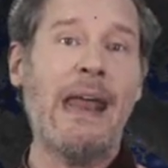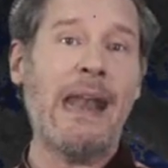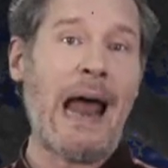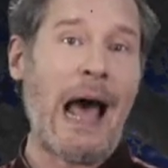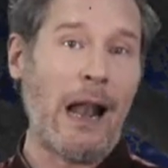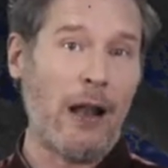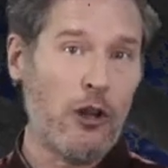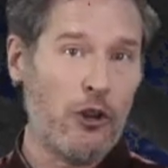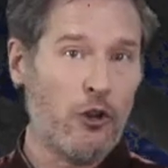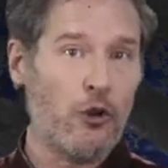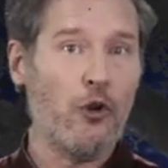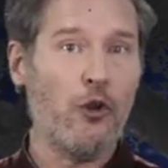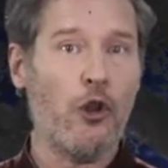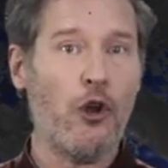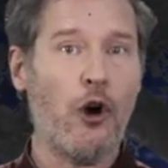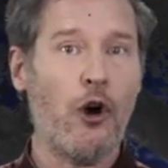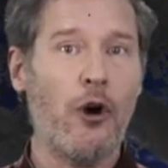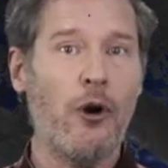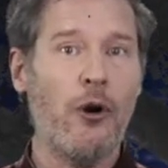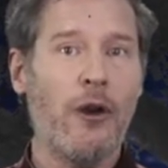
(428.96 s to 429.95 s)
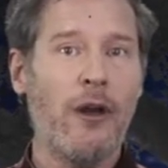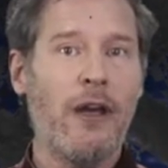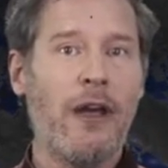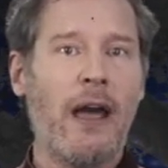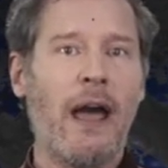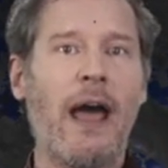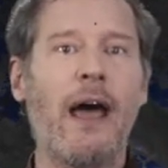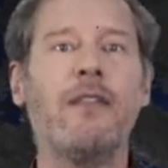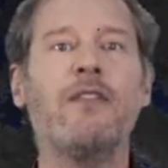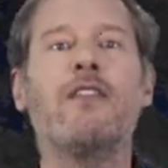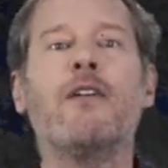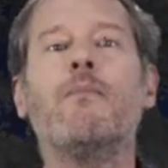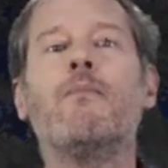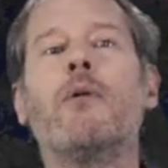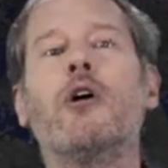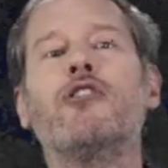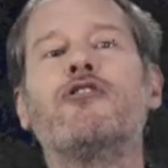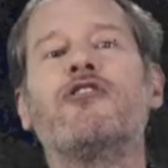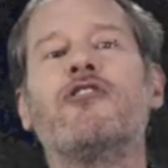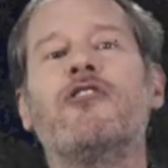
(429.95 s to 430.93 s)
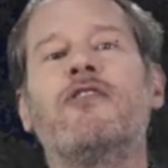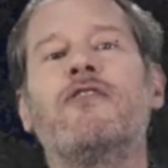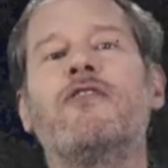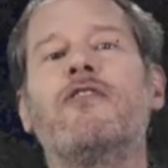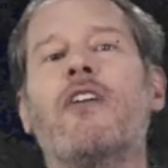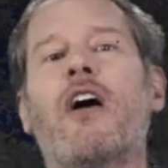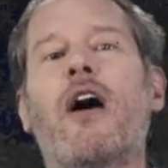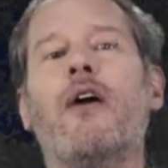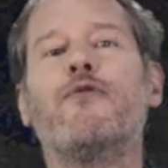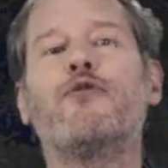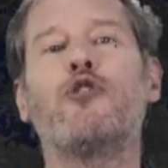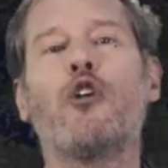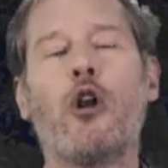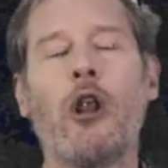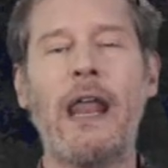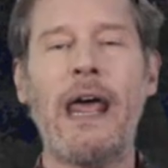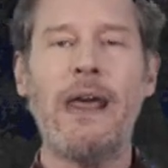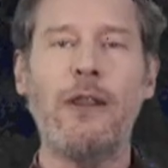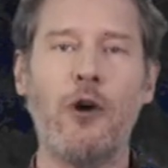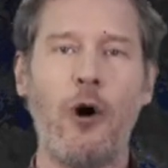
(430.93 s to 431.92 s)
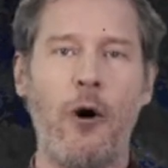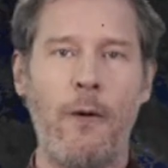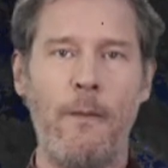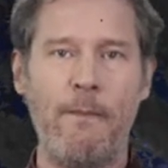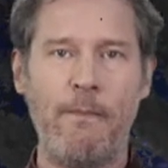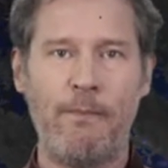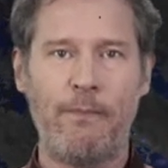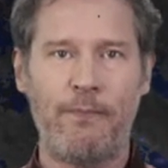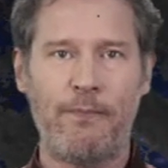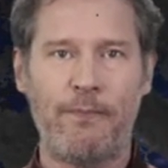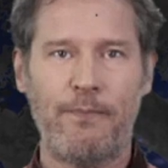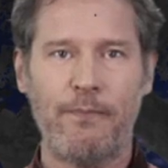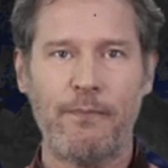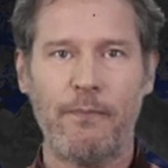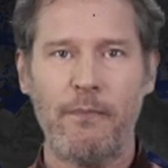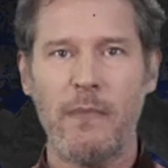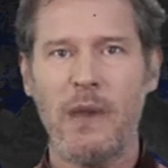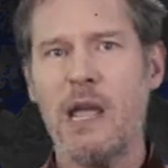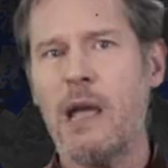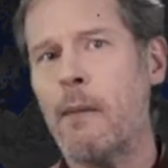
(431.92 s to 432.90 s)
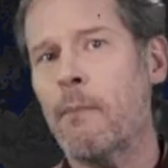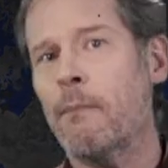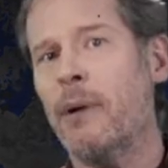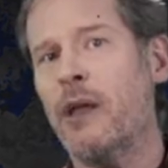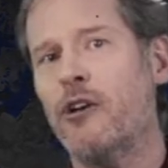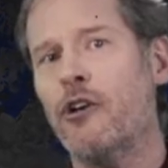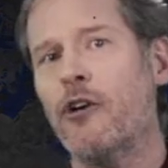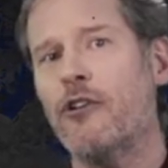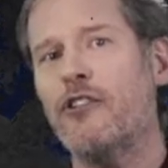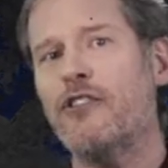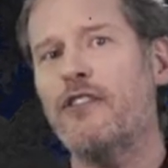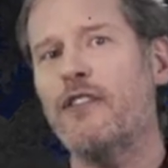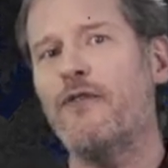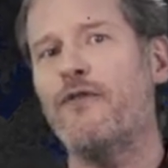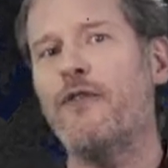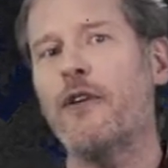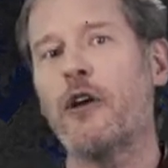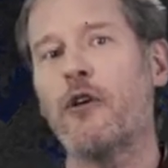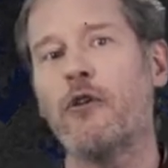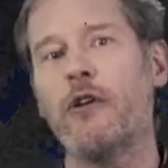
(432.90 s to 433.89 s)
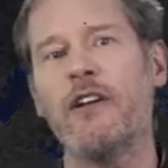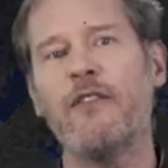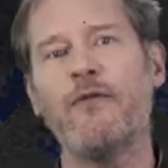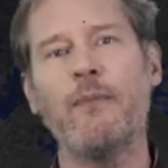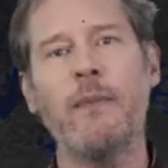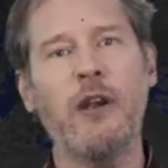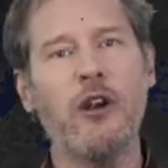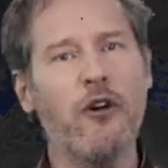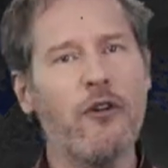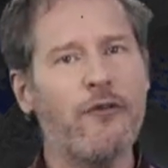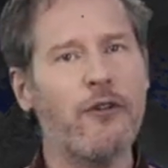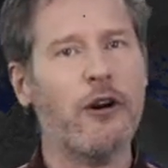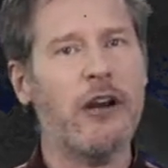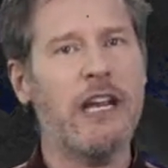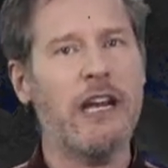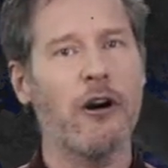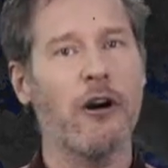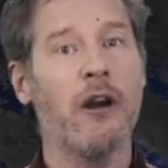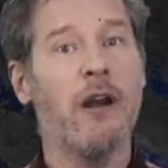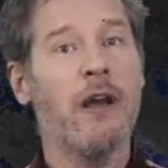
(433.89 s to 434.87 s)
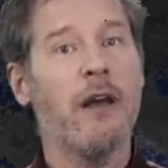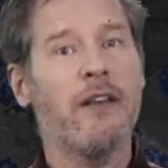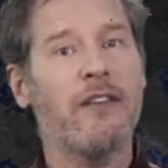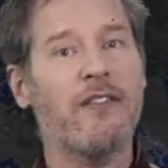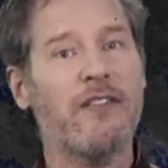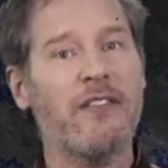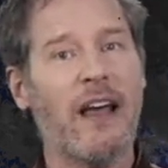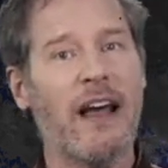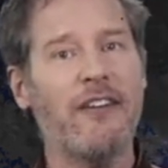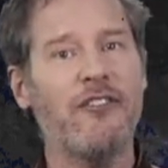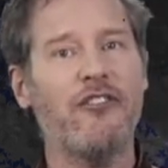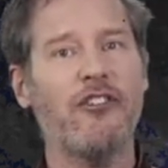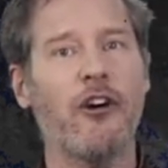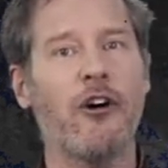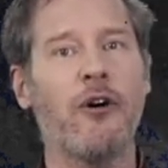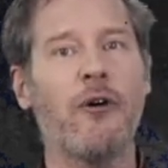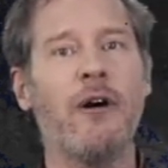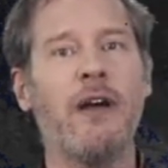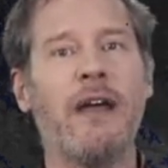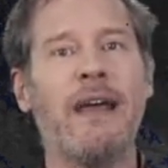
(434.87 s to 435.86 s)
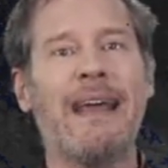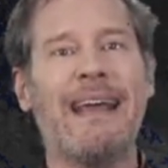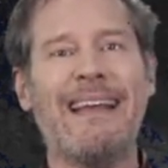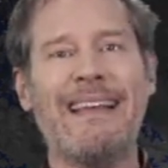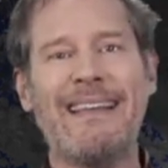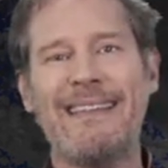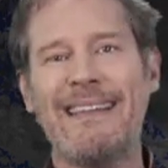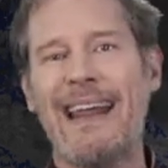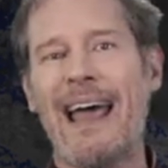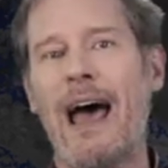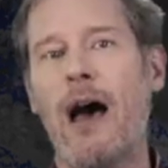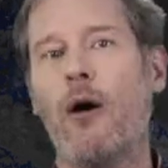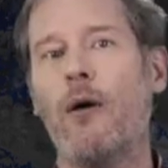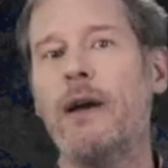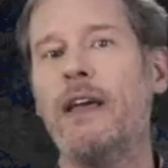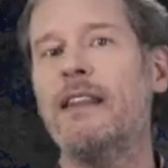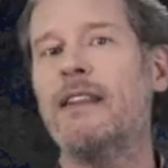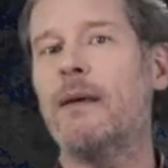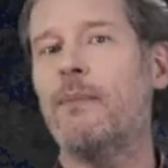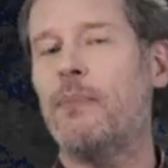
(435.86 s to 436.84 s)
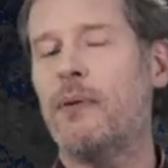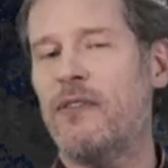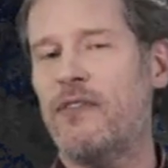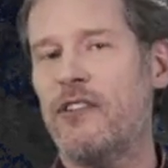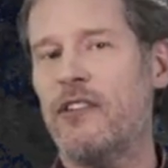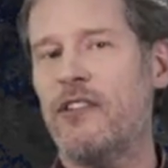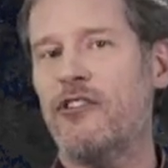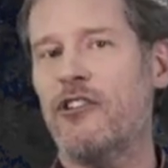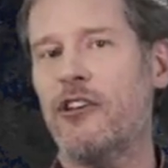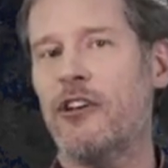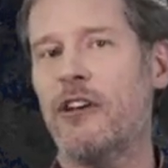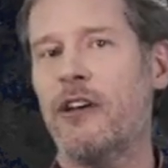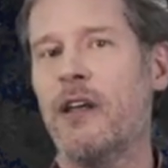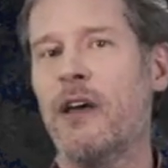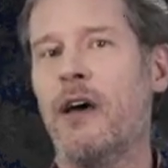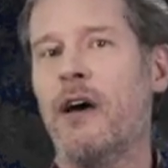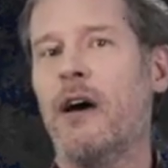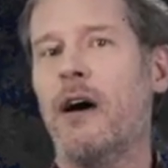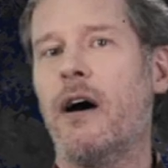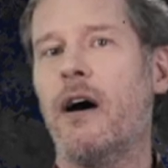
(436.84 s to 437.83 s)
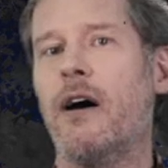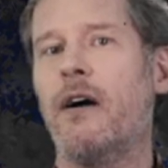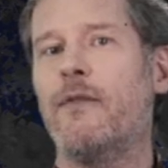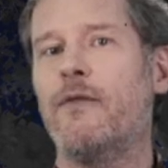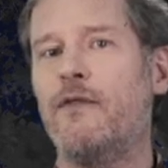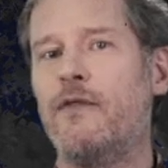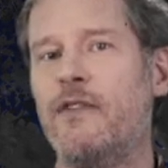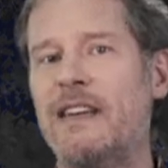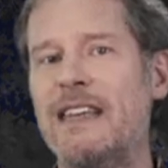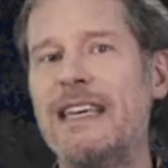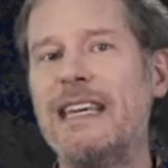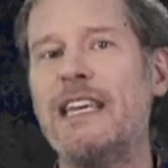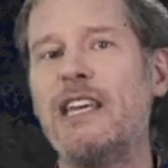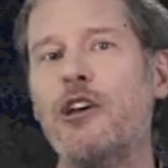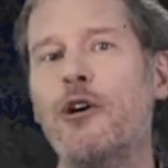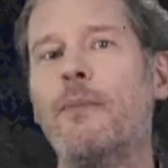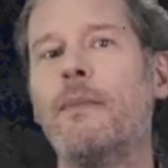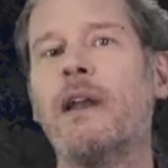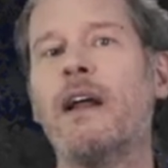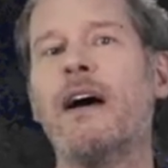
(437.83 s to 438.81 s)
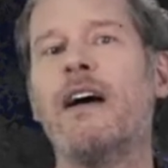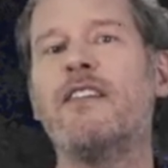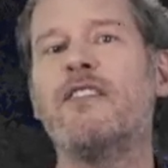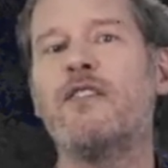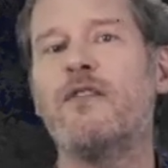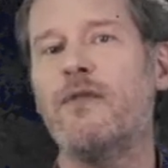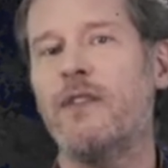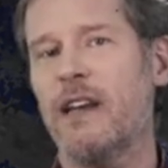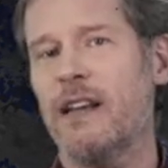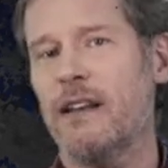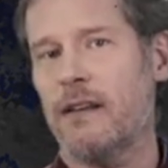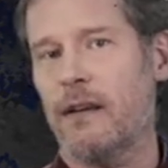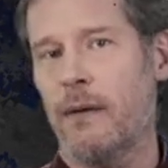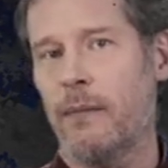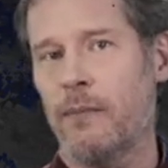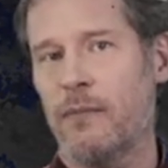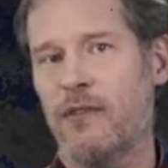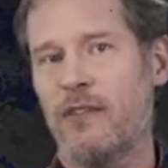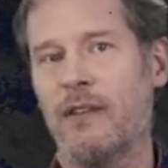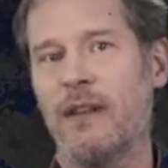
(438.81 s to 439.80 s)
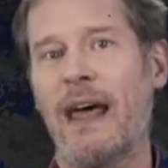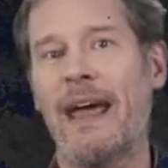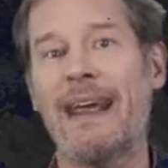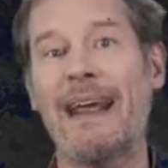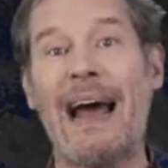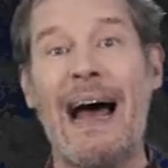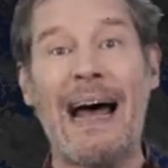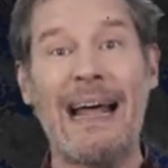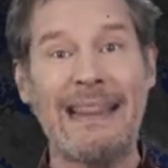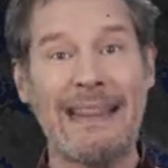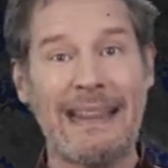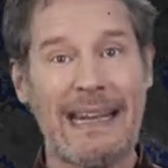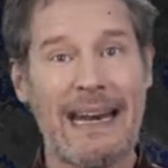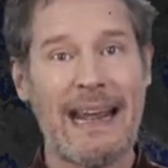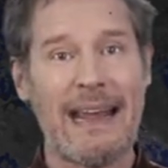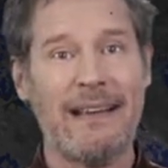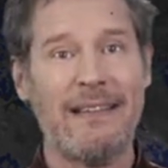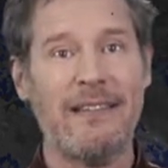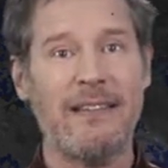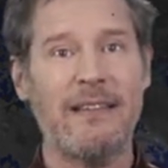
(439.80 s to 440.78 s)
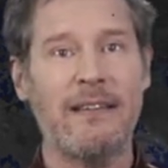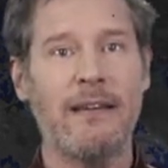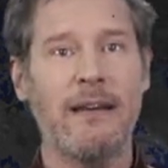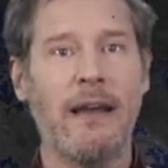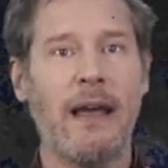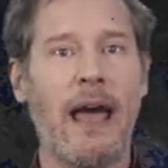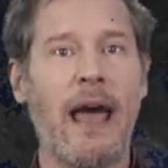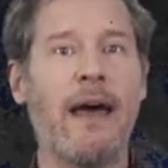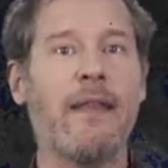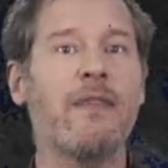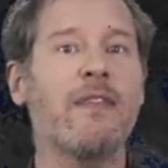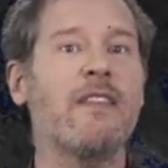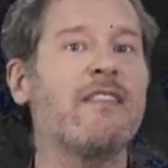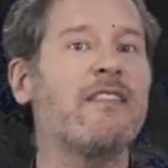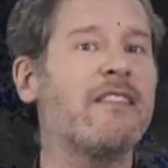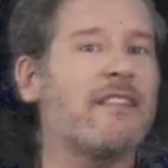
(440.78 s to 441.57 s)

Enaldudo, and the merchants of Toledo. But notice the figurative maneuver here. Sancho is now in the position of dehumanized victims like Andrés and the